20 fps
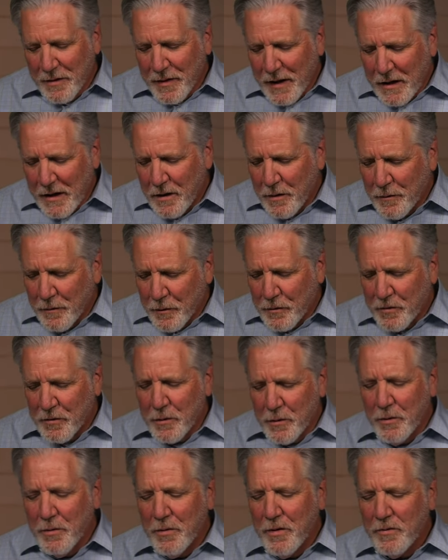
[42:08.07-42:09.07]
thank you for
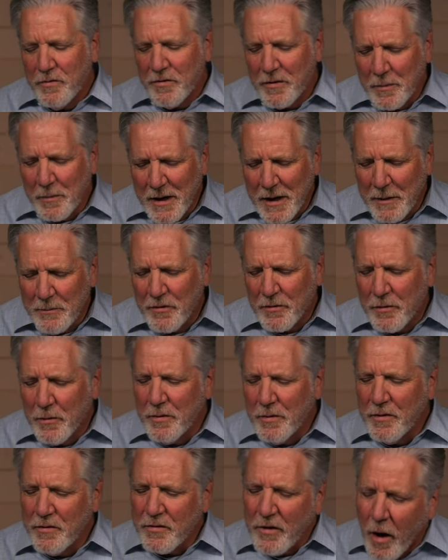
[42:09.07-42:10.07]
truth. Sometimes
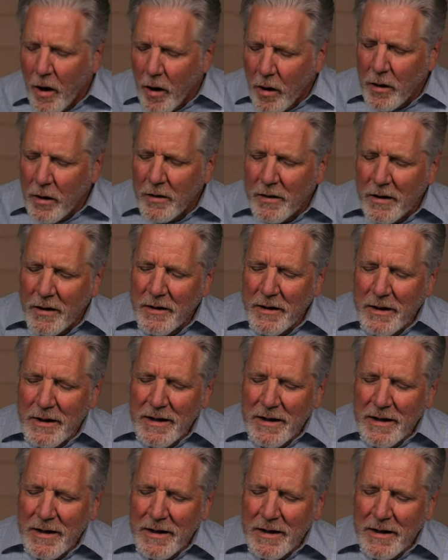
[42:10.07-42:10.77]
truth is hard.